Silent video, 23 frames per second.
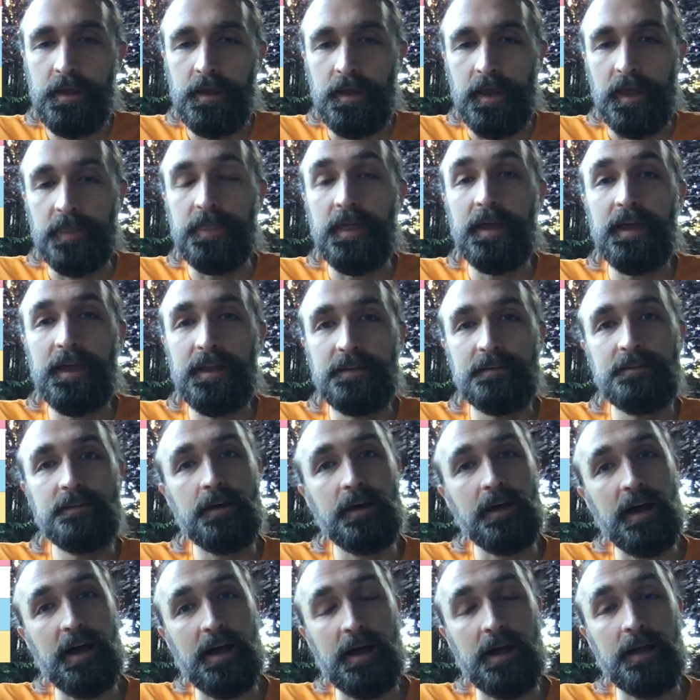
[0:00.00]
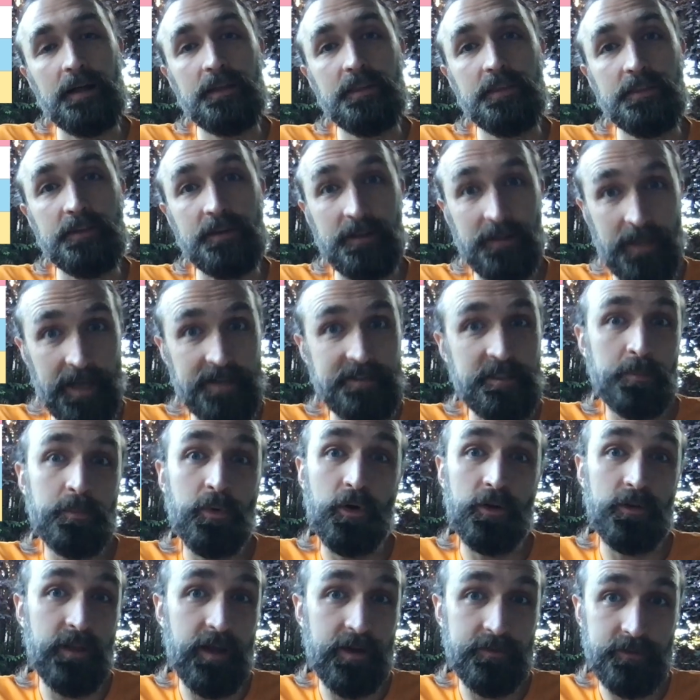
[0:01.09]
And then the galactic
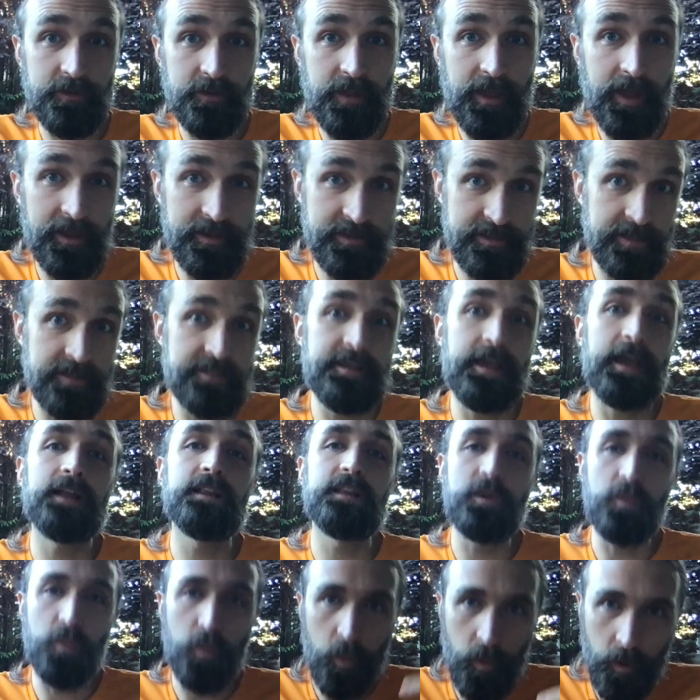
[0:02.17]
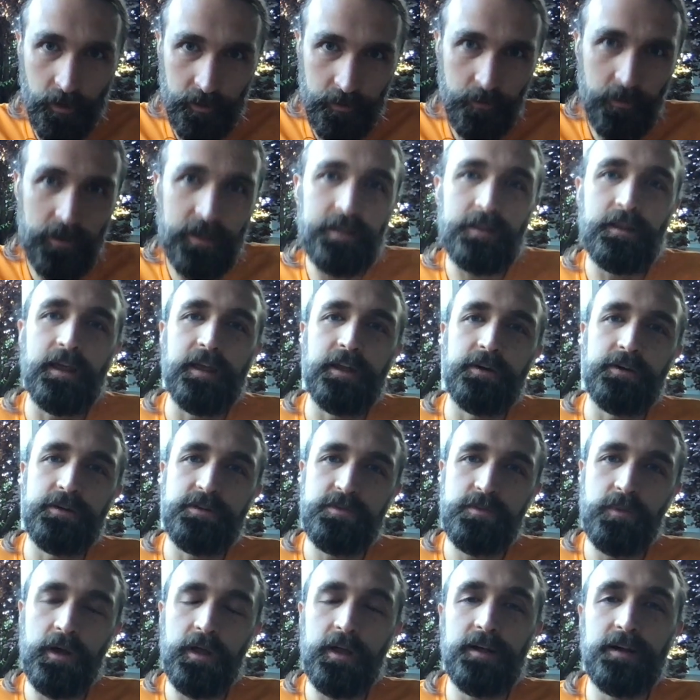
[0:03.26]
portal after that is exactly 1 week later as
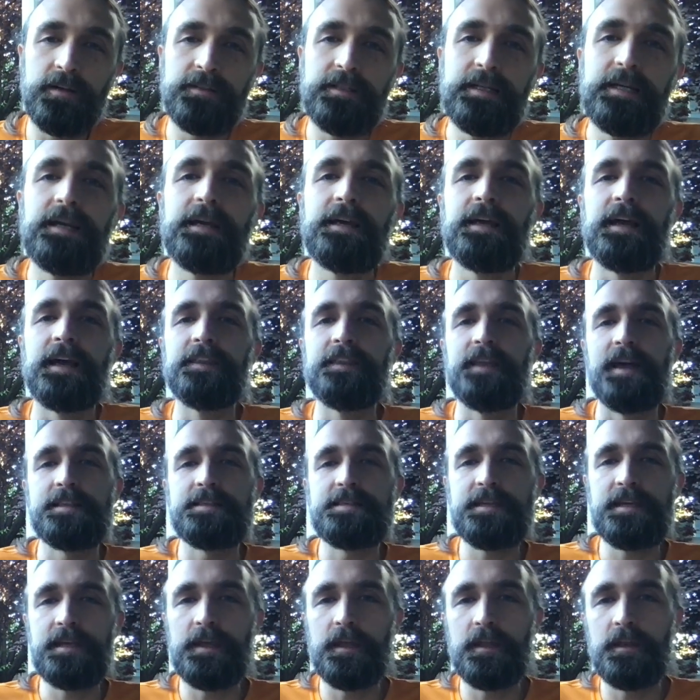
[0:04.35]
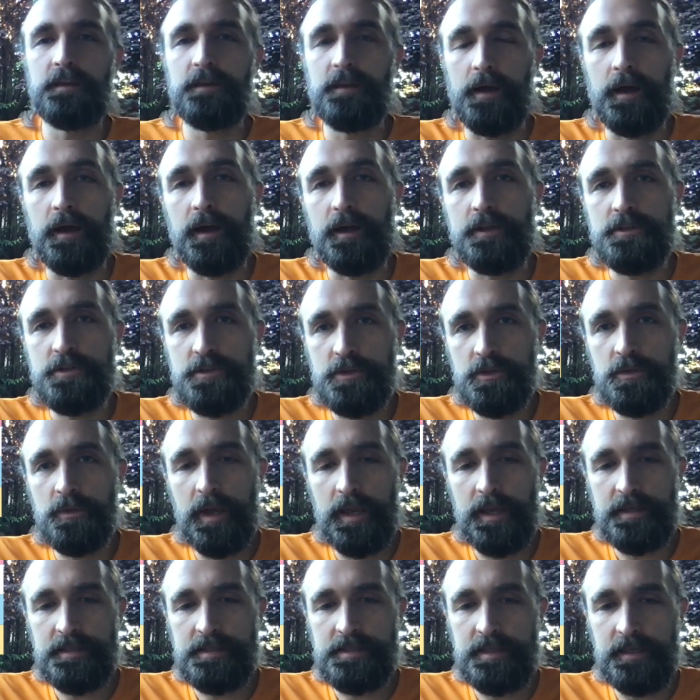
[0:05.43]
well, and that's Kin
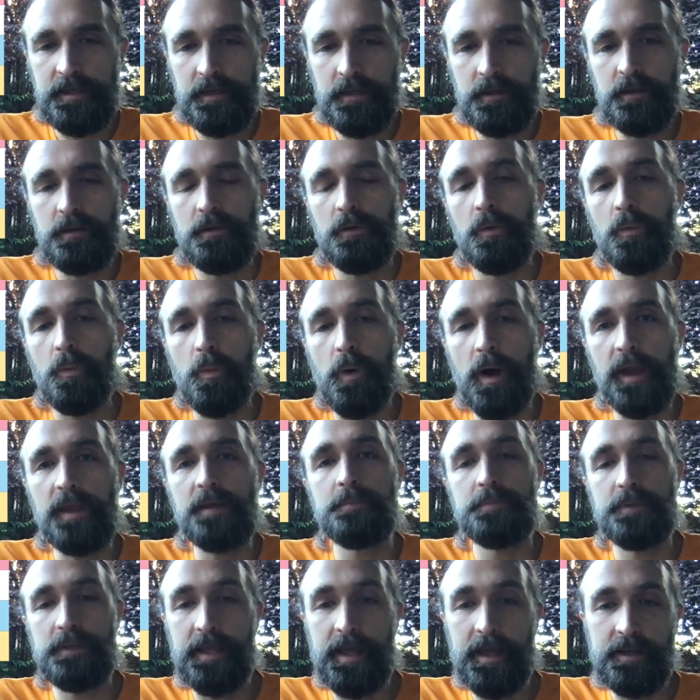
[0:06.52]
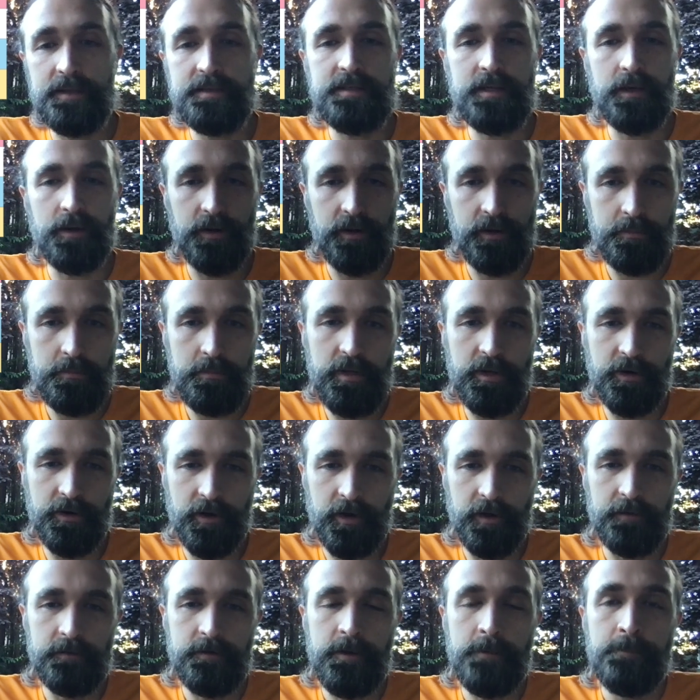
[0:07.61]
218, white planetary
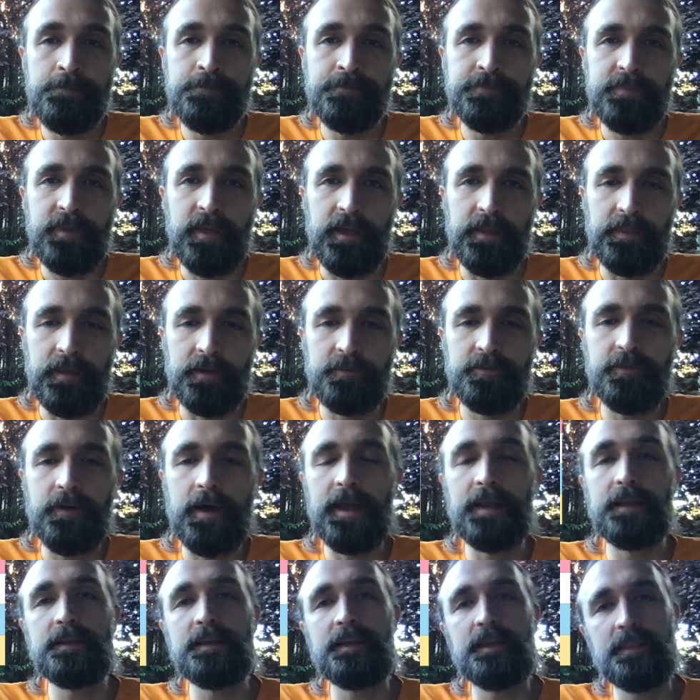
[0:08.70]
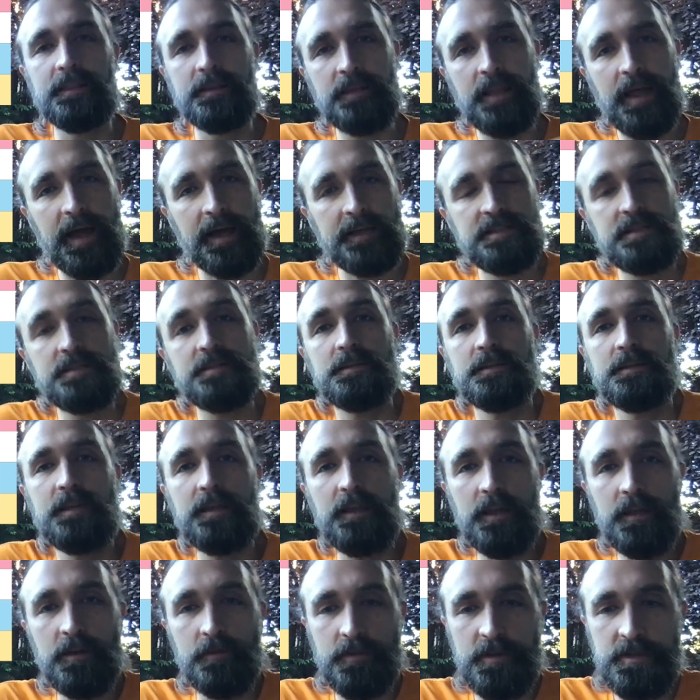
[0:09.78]
mirror. And then finally, the last
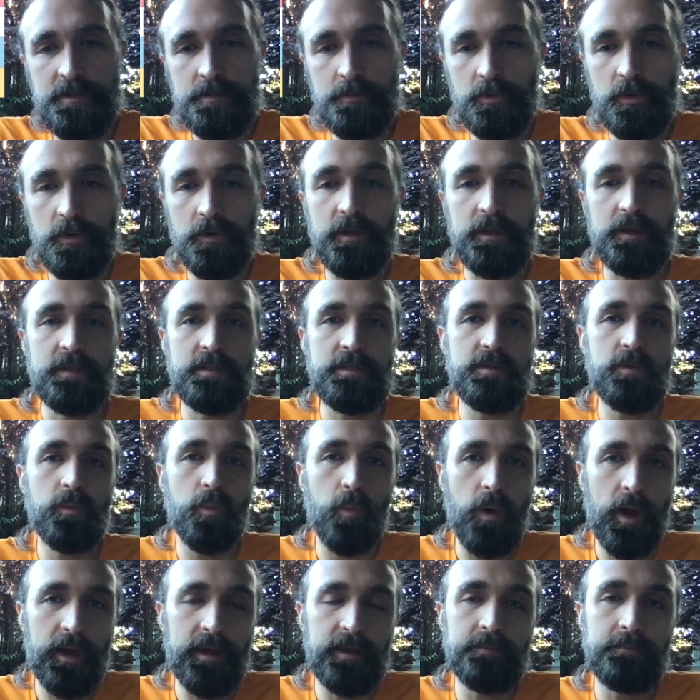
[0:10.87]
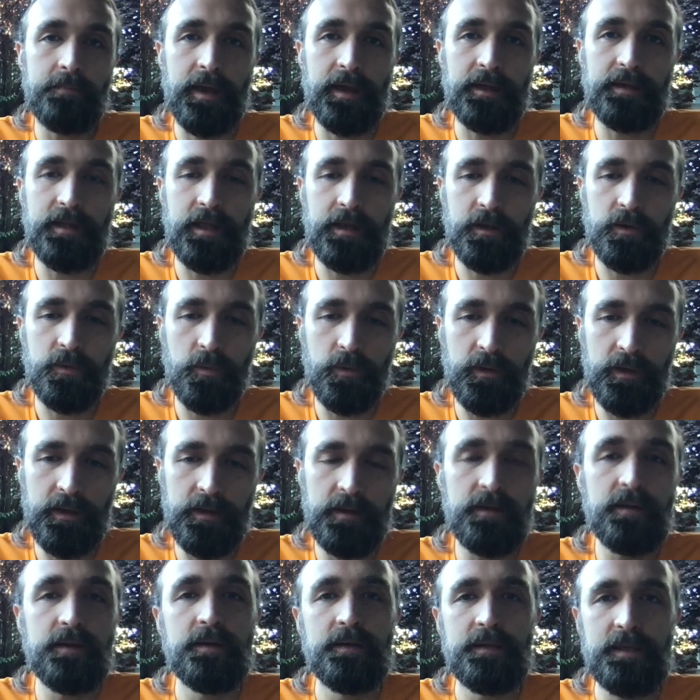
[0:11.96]
kin of this moon is white magnetic
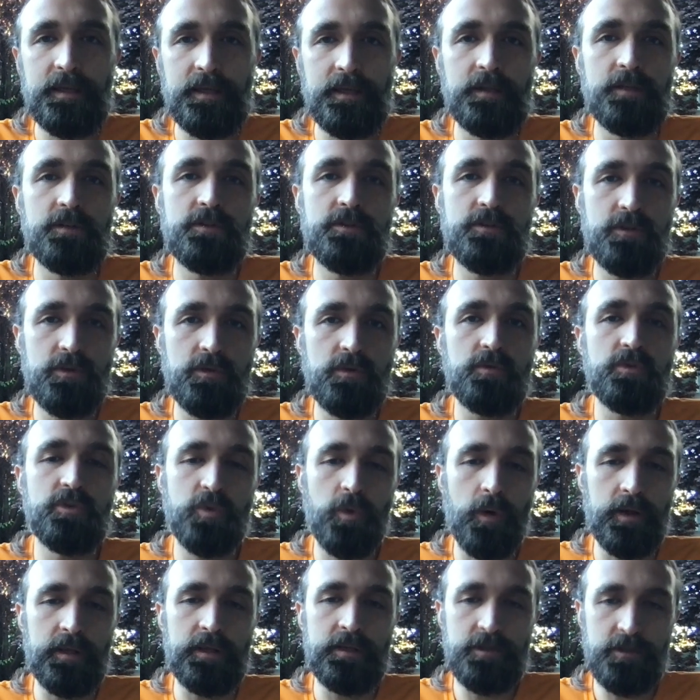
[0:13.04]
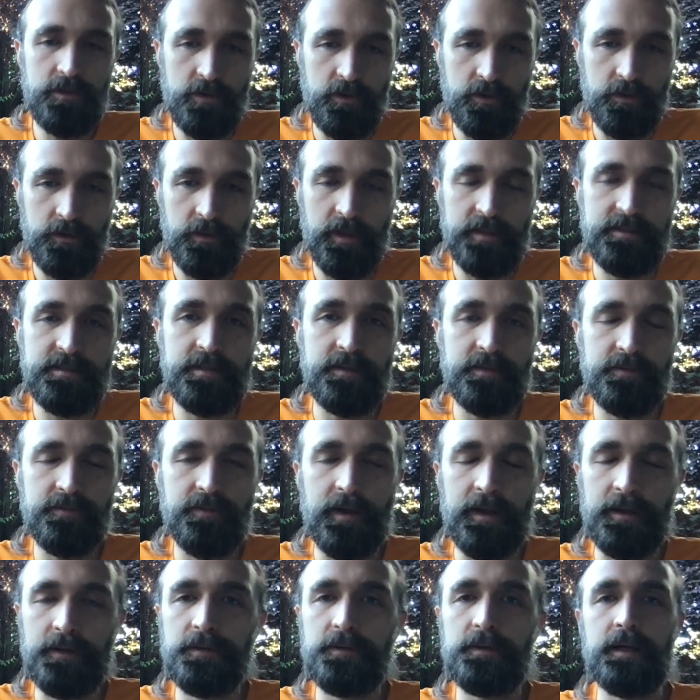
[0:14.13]
wind, Kin 222. That's the
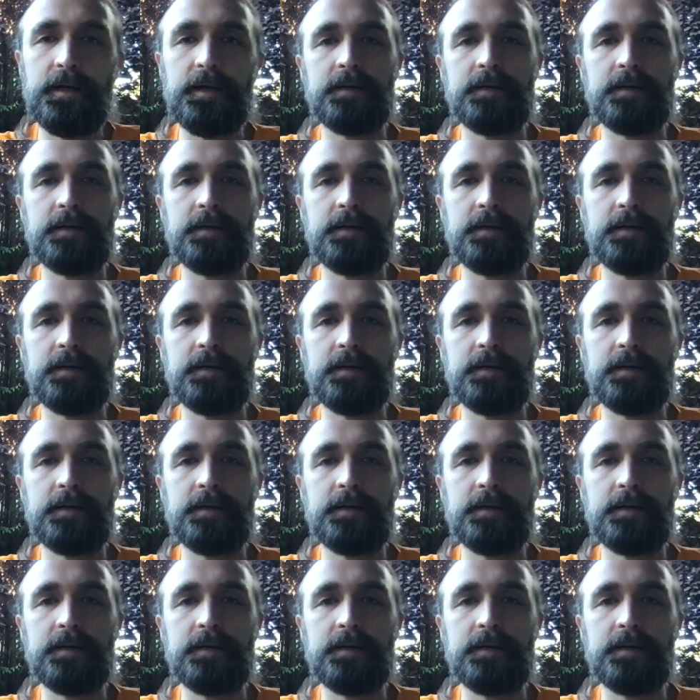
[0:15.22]
final